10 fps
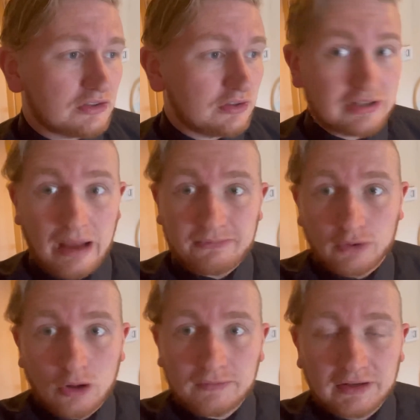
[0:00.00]
jab for
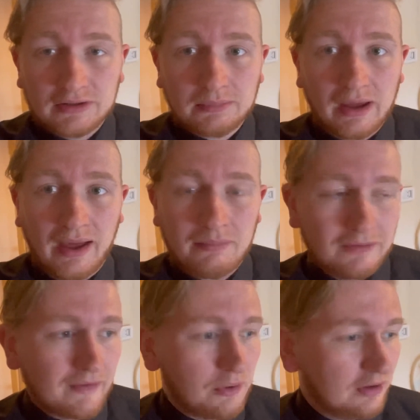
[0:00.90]
COVID um,
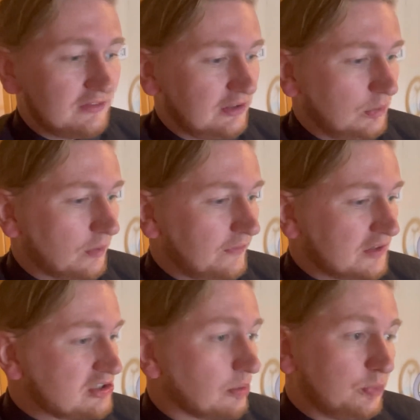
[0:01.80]
if I want to continue on
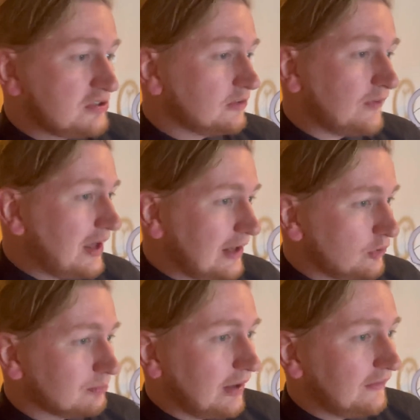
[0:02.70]
this ship, which is fine. I
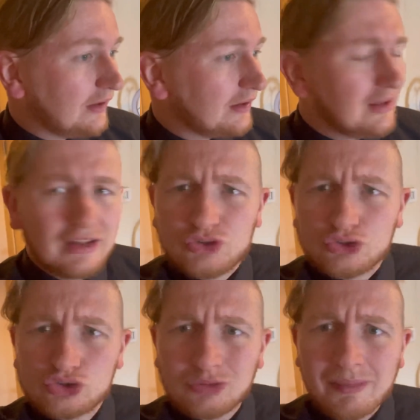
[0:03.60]
don't mind that.
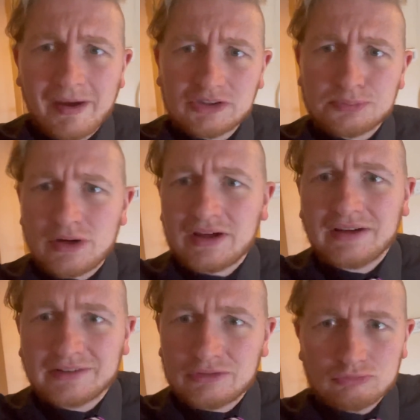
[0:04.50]
Just took me by
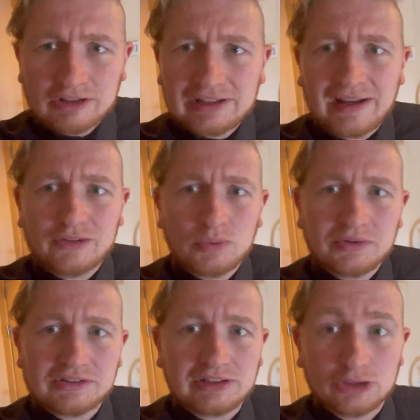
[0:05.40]
surprise. I didn't realise we were
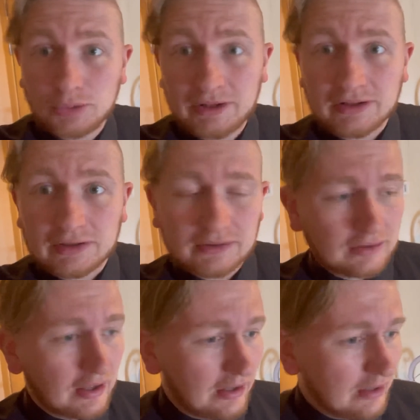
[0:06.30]
still doing
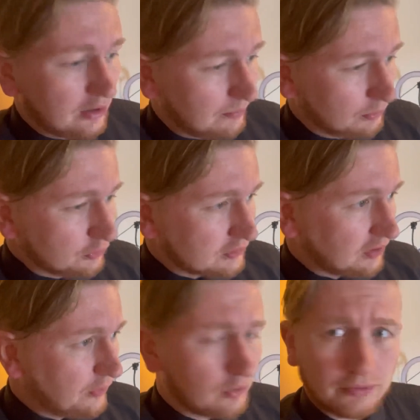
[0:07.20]
uh, boosters.
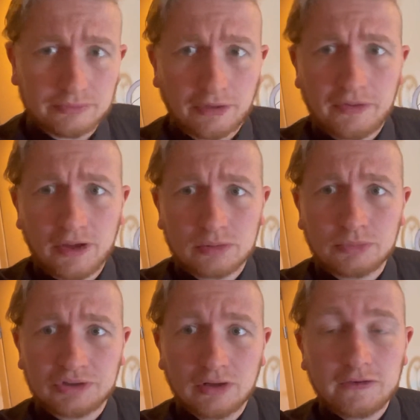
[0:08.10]
I thought the third one
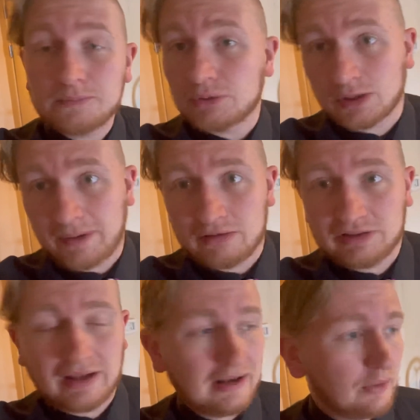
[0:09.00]
was enough, but
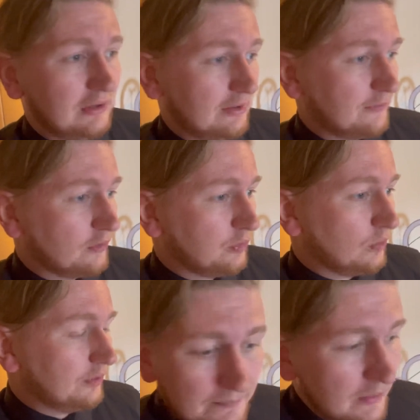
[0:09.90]
apparently I now need a fourth
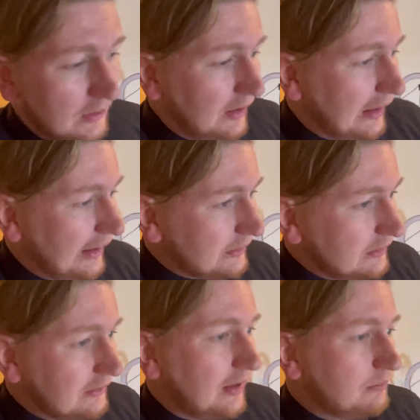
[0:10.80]
one.
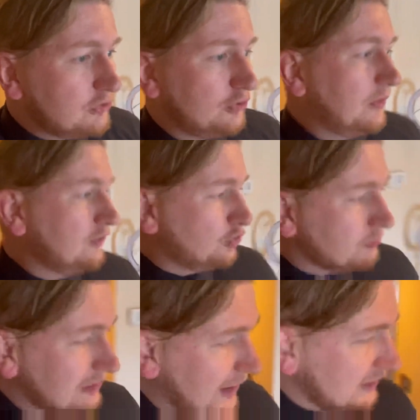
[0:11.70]
And I'm just going to
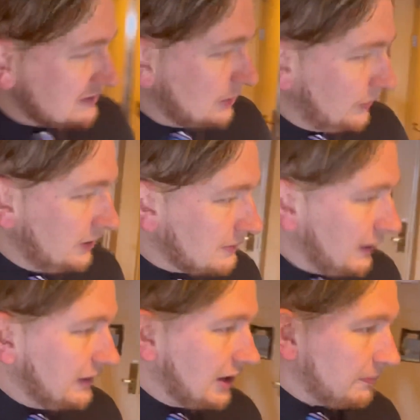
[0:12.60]
relax now in my
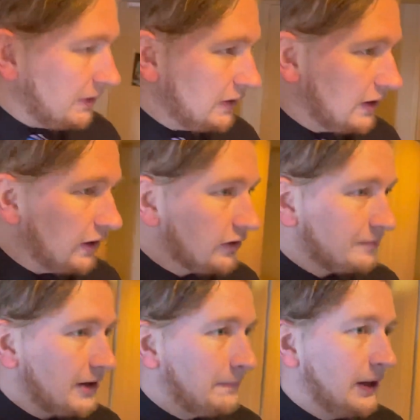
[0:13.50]
cabin. A lot of
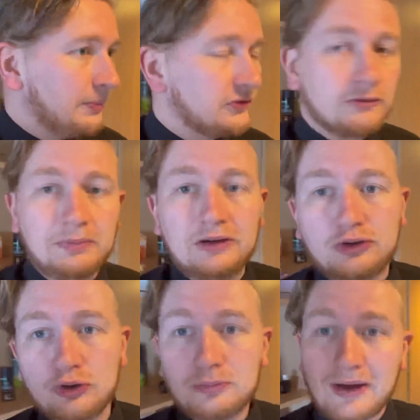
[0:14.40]
my papers have been
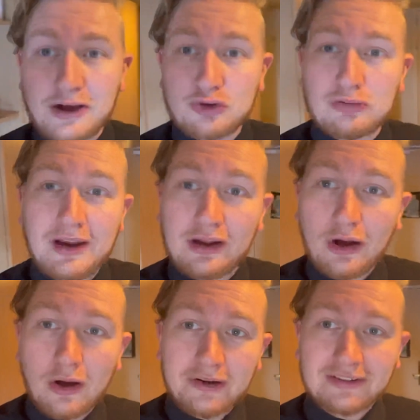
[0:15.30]
done. My credit
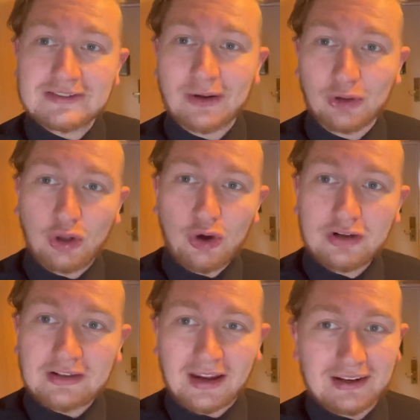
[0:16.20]
card is now
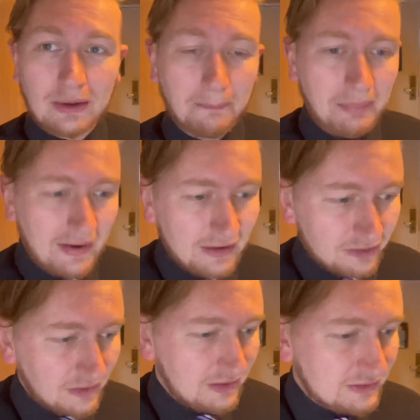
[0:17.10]
logged. I can now buy
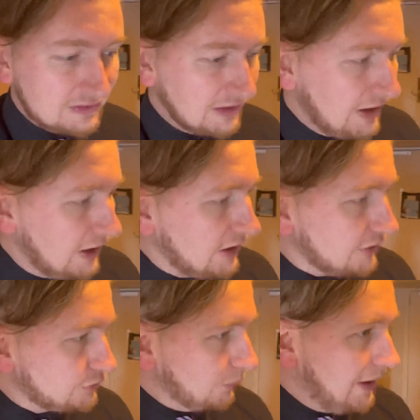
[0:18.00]
things.
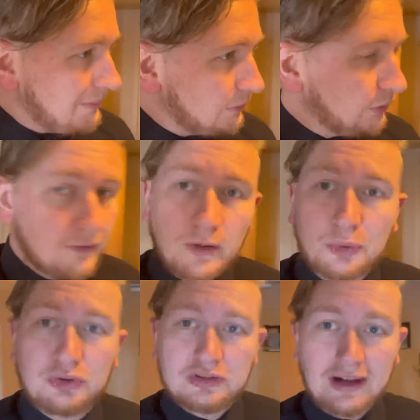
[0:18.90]
So I'm now looking
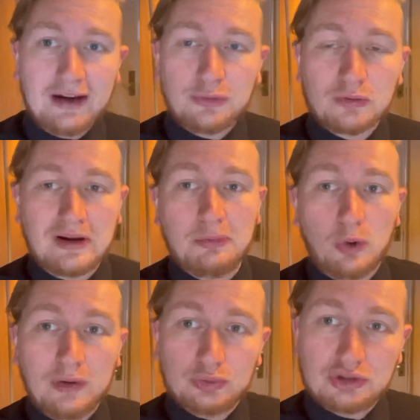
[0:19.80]
forward to tonight where I'm
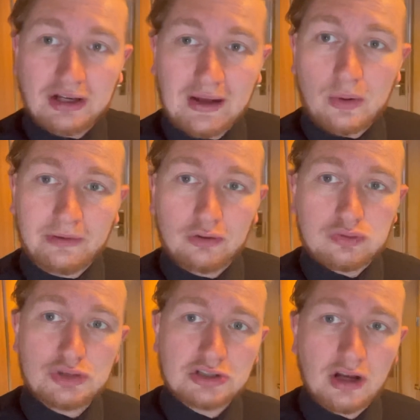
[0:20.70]
going to check out the
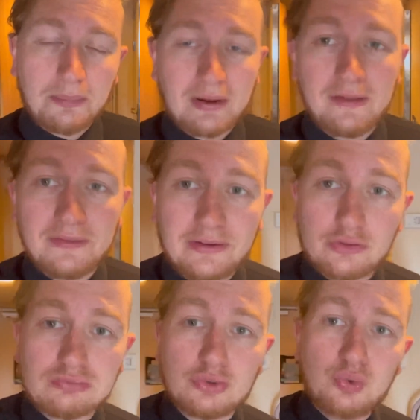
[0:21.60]
crew shop and the
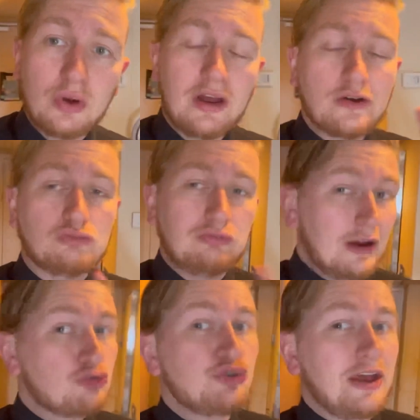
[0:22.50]
crew
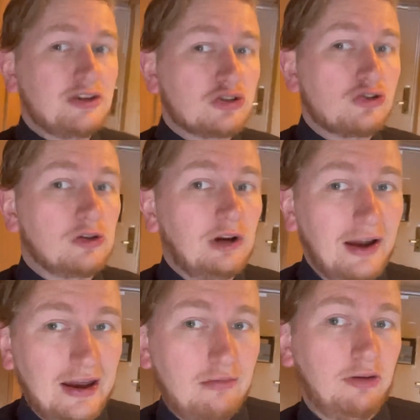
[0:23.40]
recreational
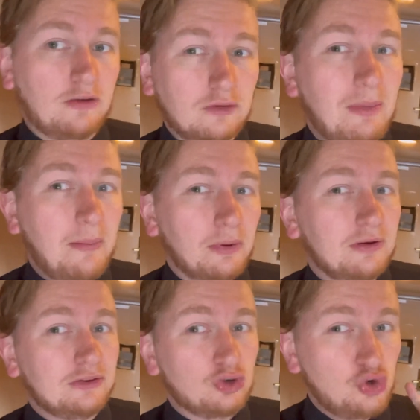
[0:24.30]
area. Remember,
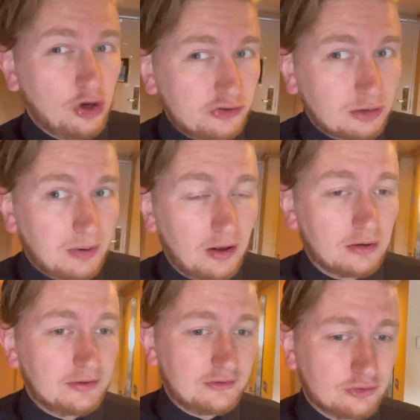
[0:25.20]
it's not a
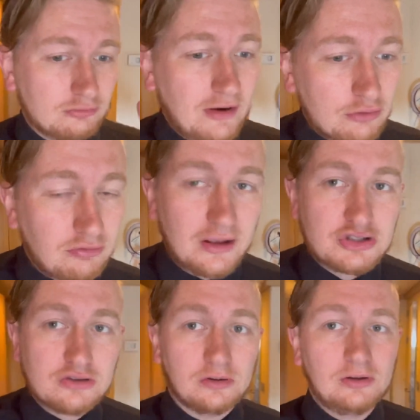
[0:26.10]
bar, it's a
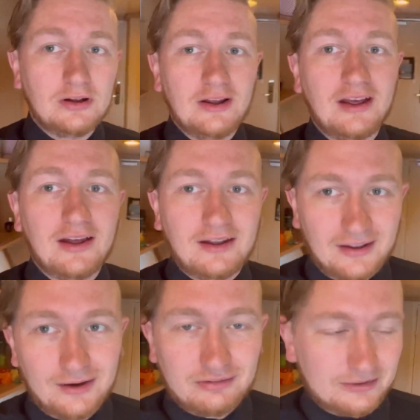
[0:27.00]
recreational
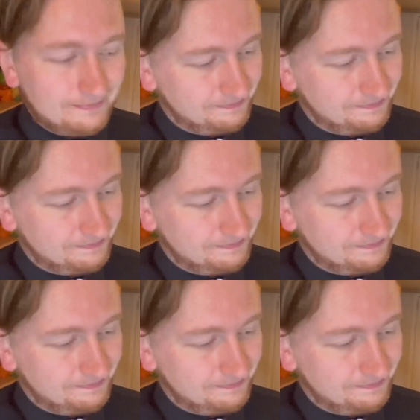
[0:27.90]
area.